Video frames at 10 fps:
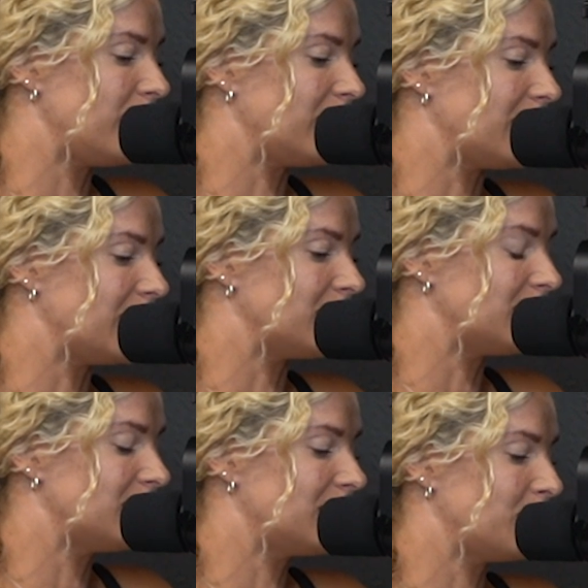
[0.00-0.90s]

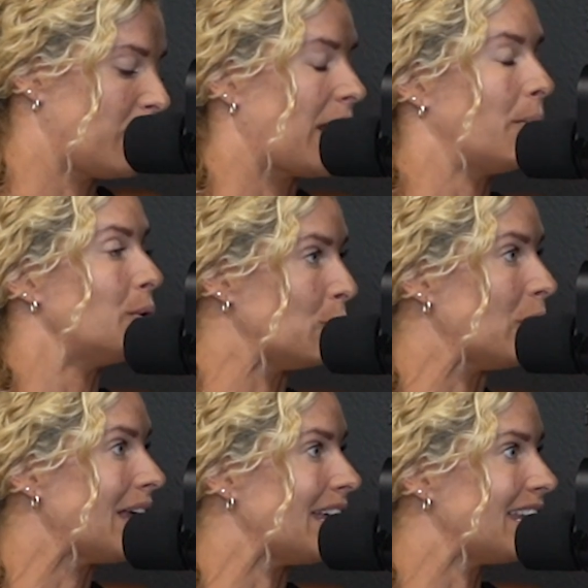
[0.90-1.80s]
feelings, when I would
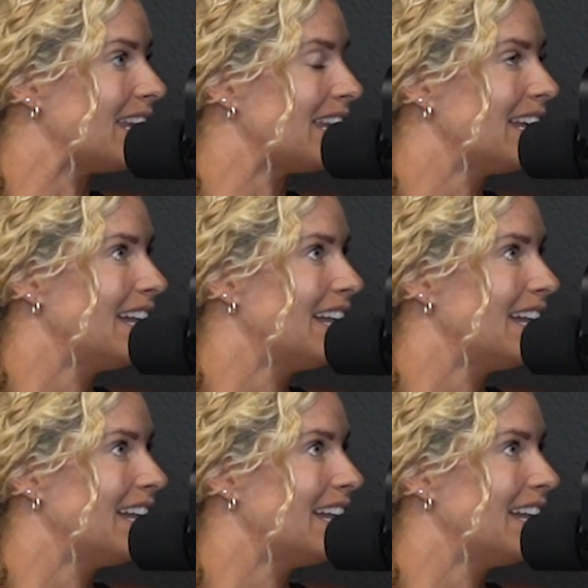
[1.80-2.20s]
win,